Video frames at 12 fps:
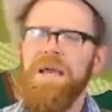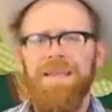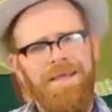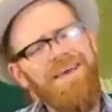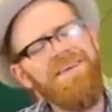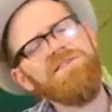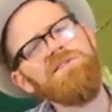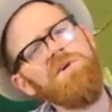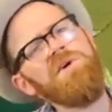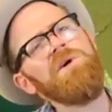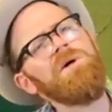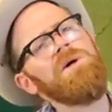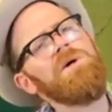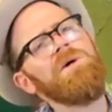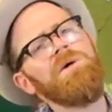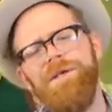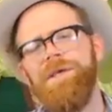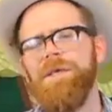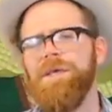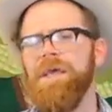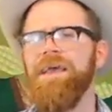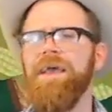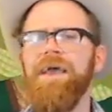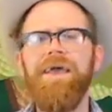Yes, oh
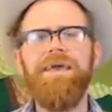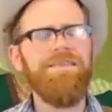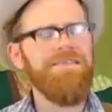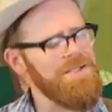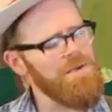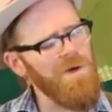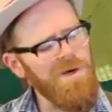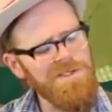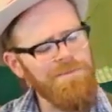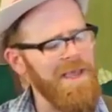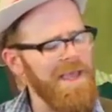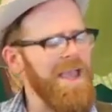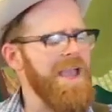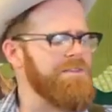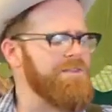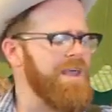yes, it was made